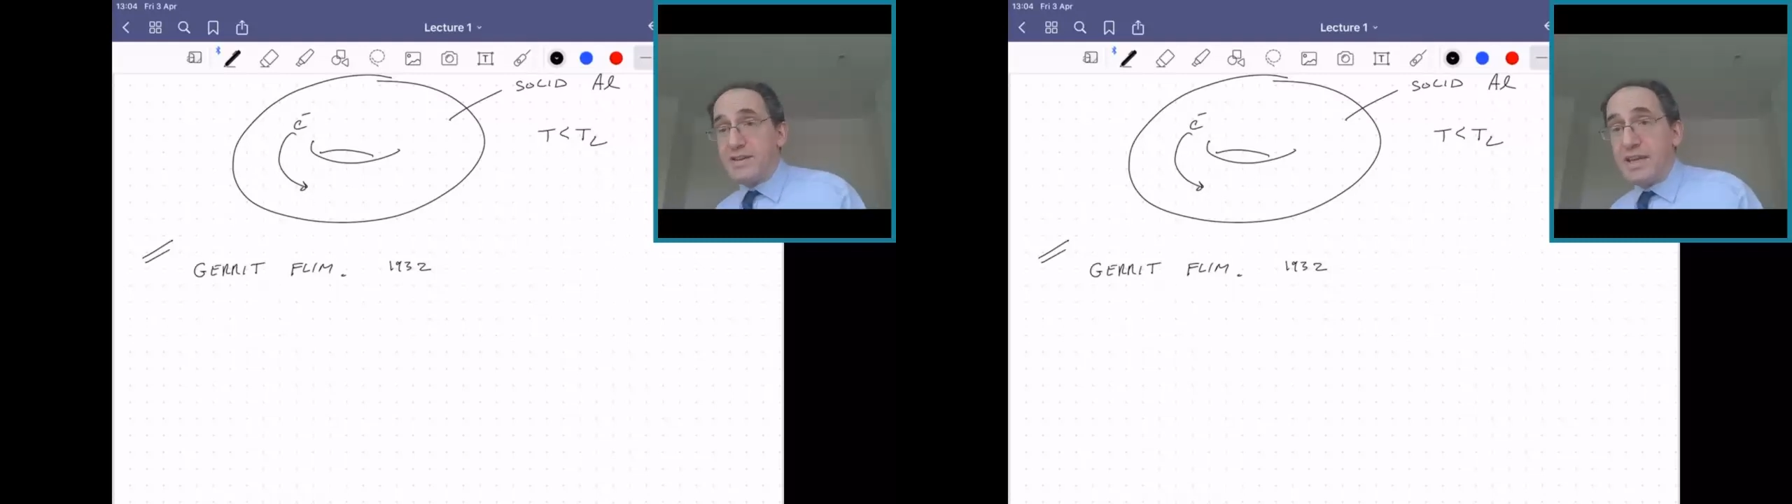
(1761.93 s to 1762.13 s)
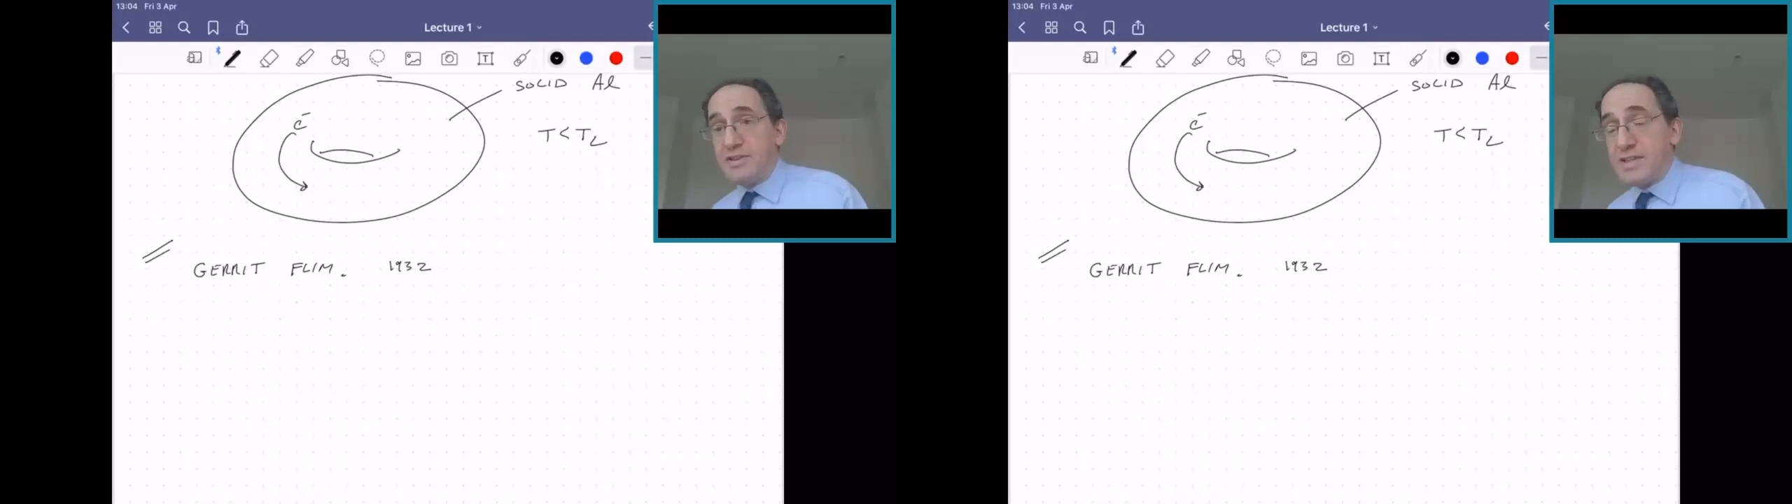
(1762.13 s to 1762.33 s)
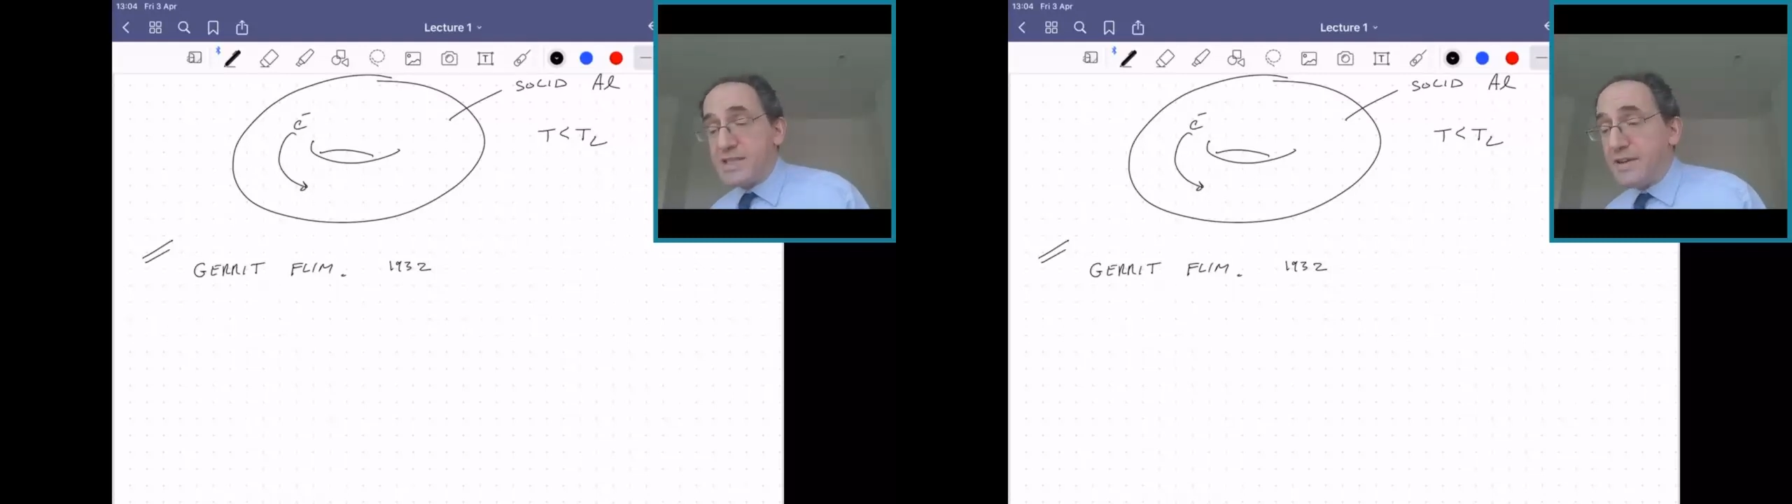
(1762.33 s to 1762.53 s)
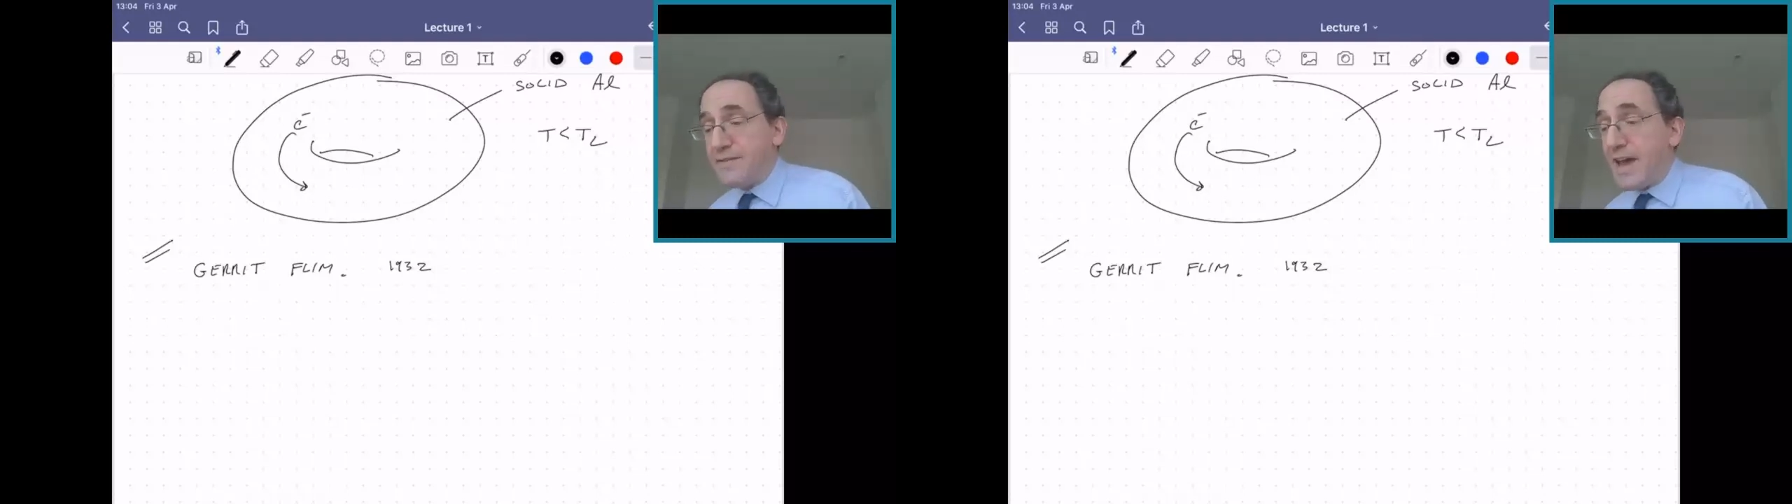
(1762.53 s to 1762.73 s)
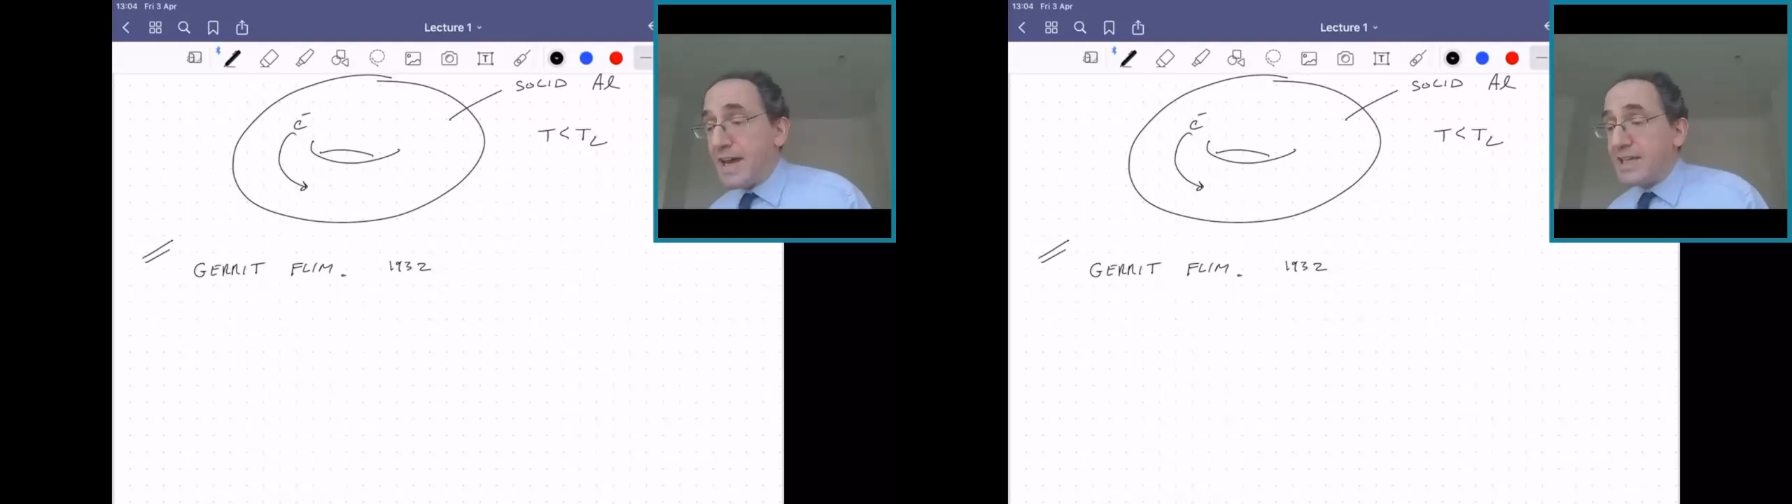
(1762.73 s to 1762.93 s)
interesting
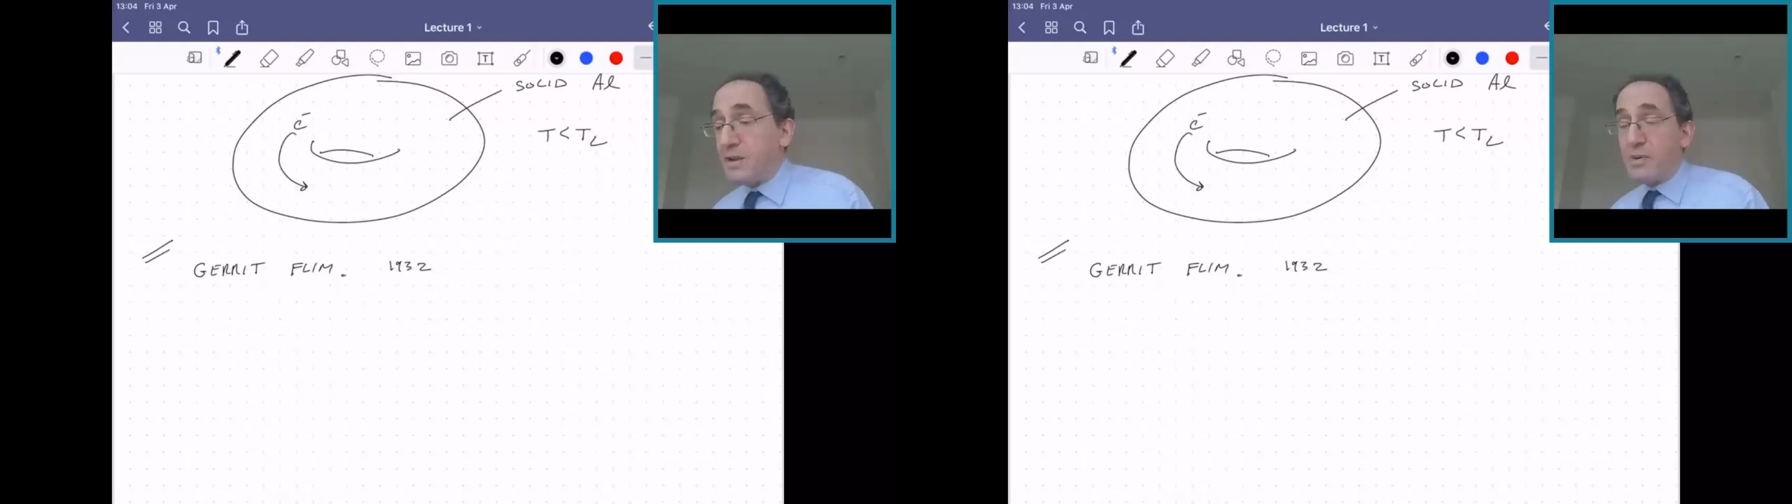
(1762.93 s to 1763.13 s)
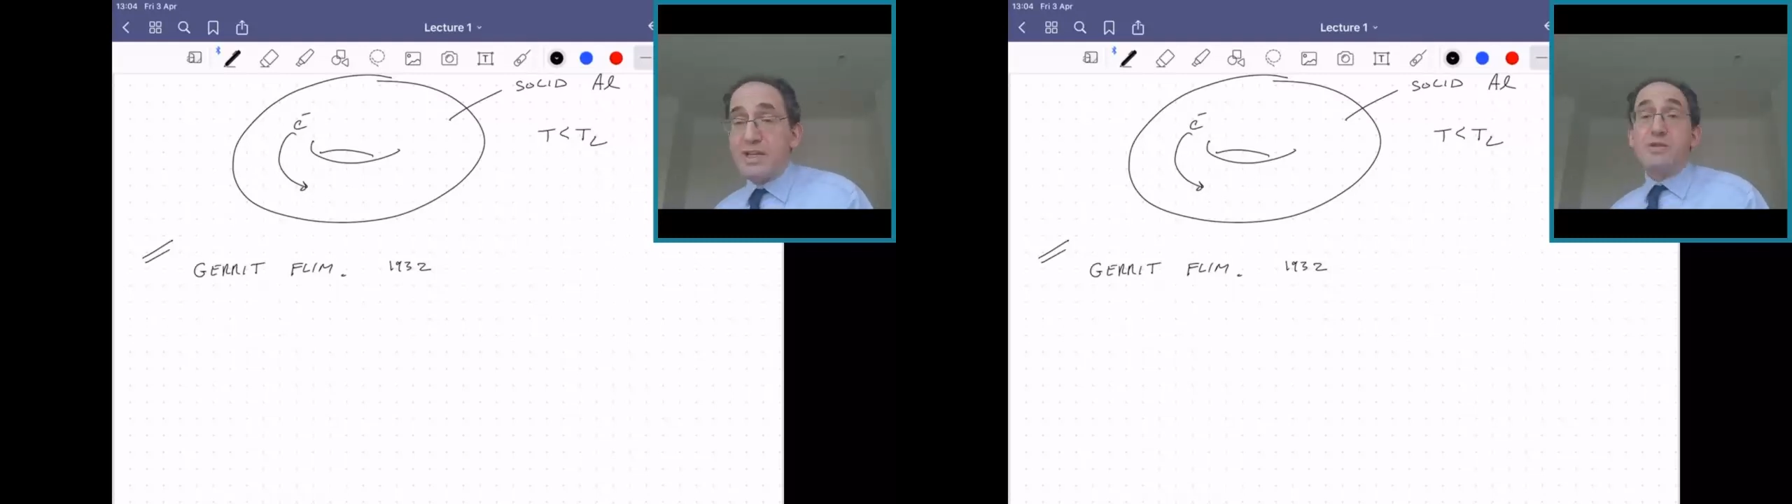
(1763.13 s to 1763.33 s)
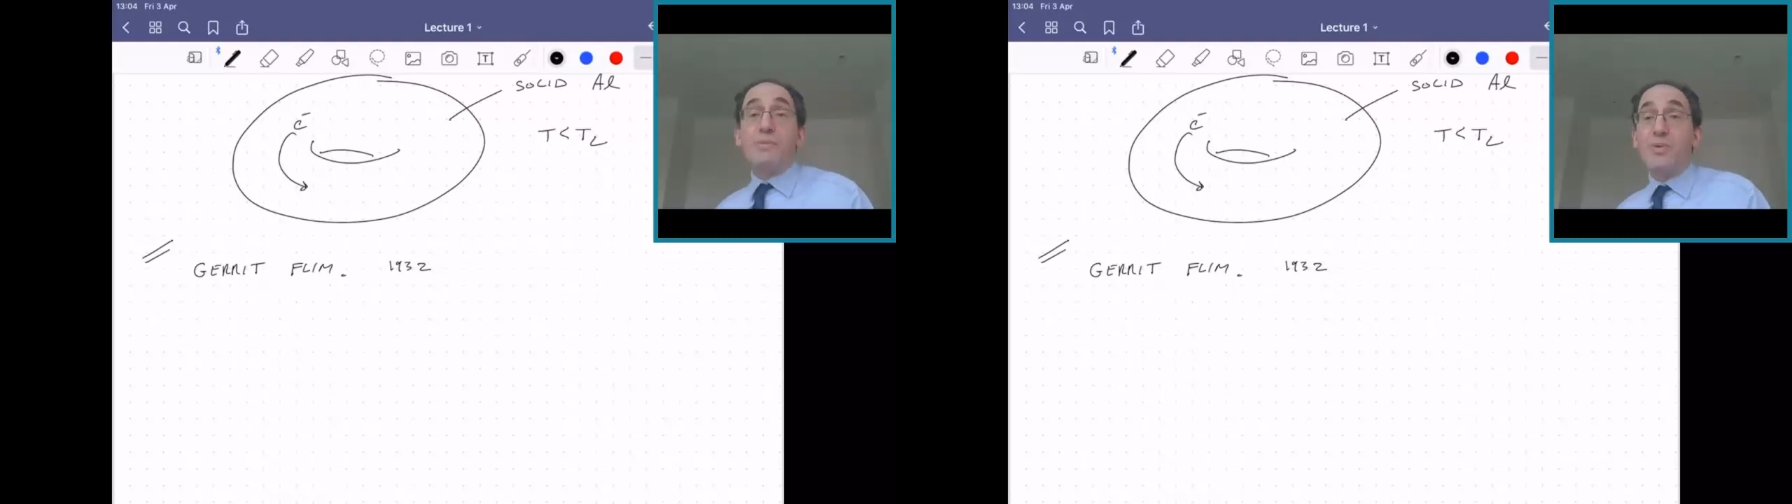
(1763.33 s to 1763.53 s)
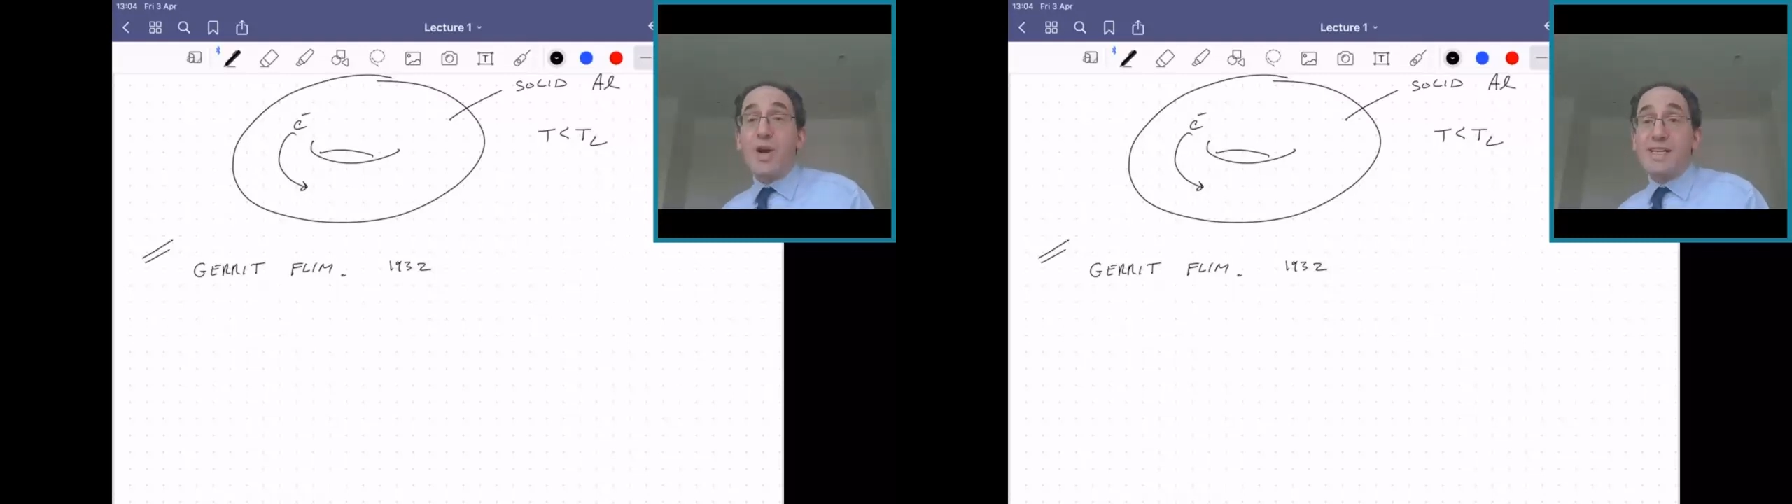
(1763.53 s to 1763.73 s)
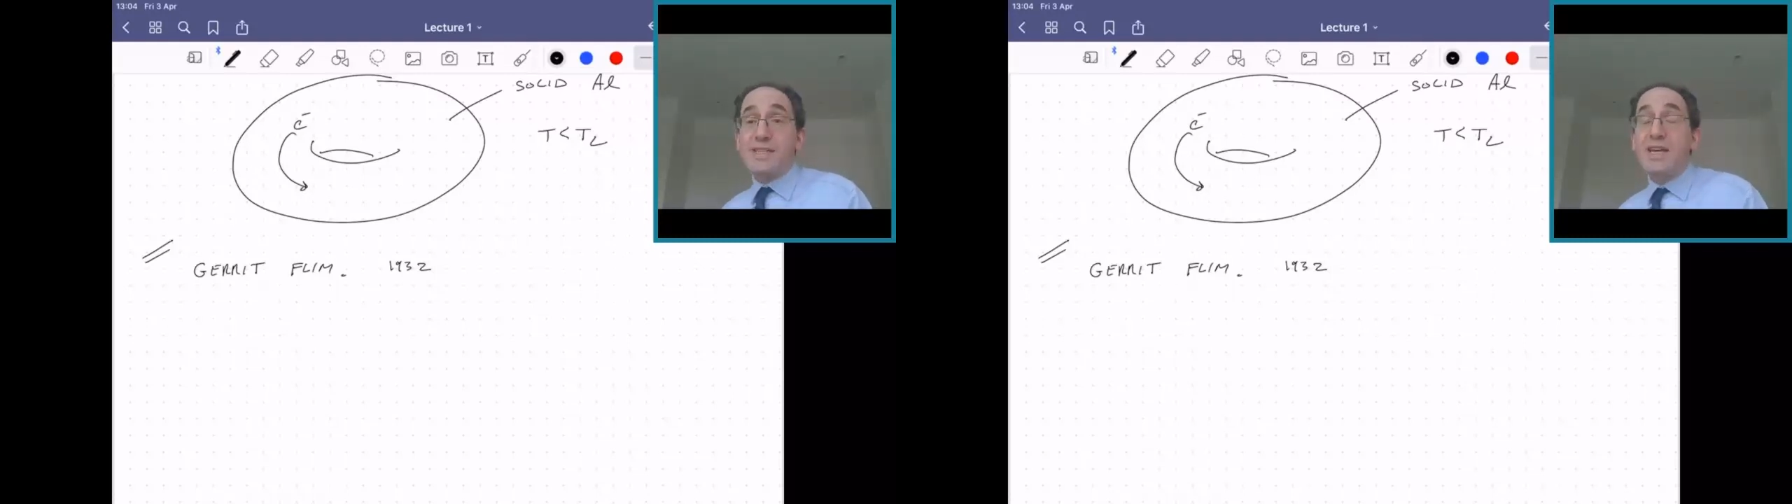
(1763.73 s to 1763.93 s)
effect, and he wanted to
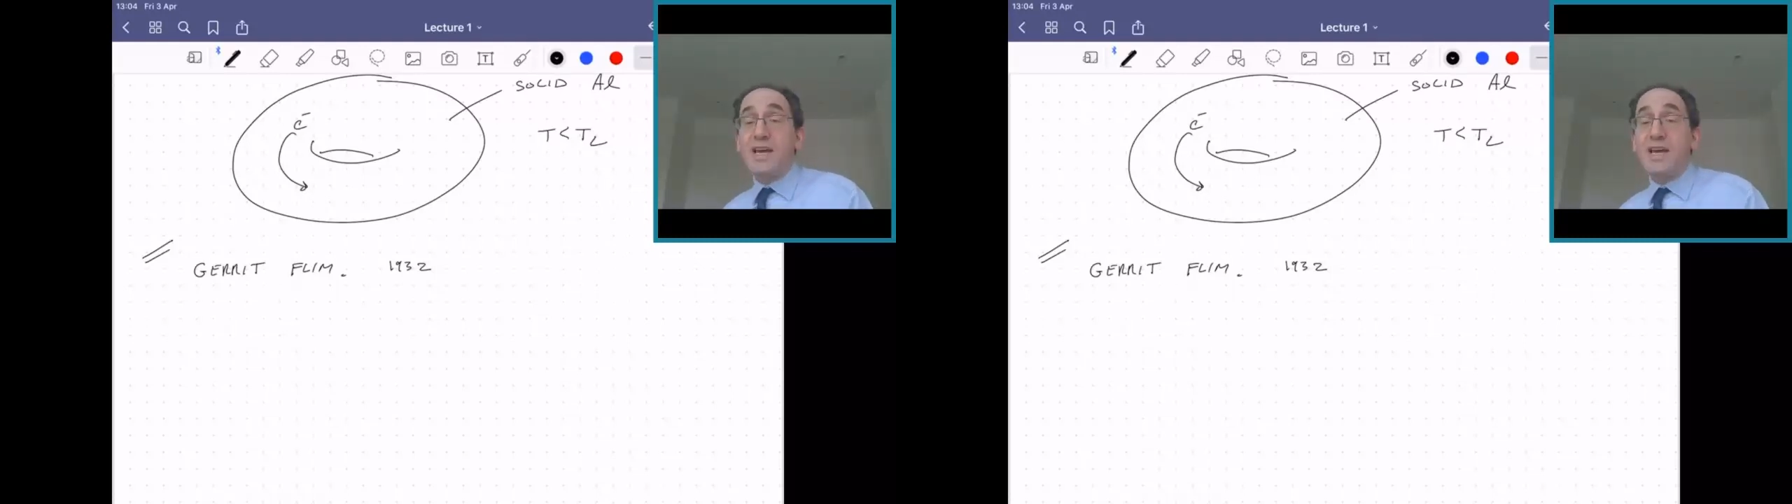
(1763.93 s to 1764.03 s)
impress